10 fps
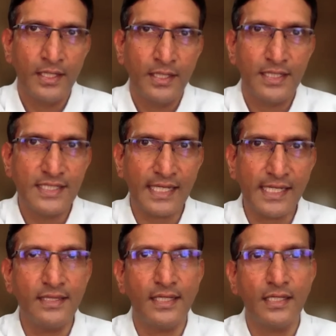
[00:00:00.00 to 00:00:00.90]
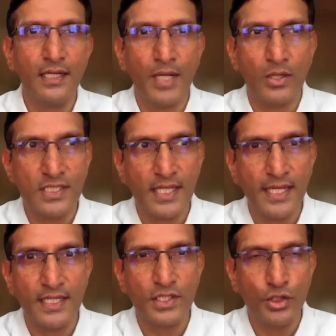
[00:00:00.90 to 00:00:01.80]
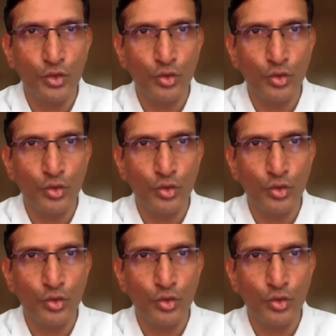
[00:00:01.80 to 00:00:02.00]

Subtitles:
The second thing about saying it's a new